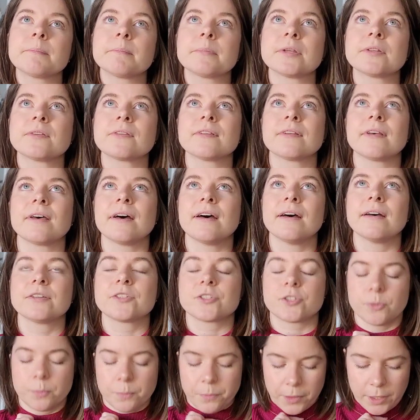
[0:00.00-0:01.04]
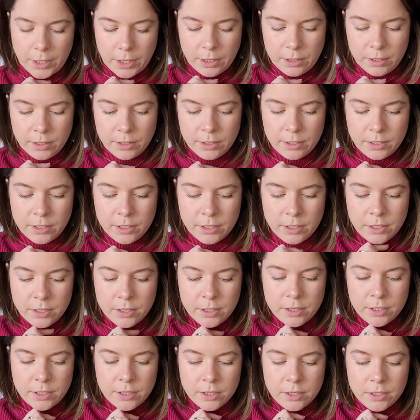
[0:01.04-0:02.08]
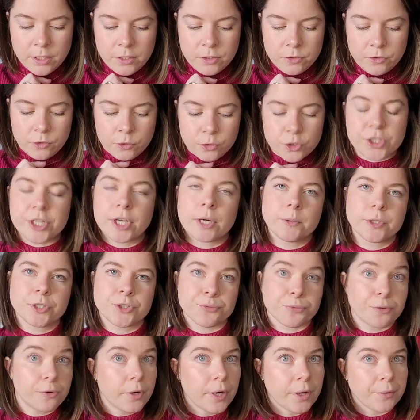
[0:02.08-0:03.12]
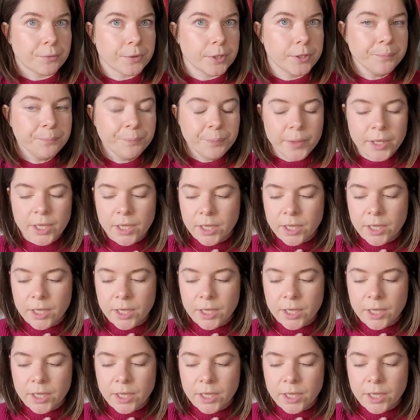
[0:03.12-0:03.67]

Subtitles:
but something to cherish forever.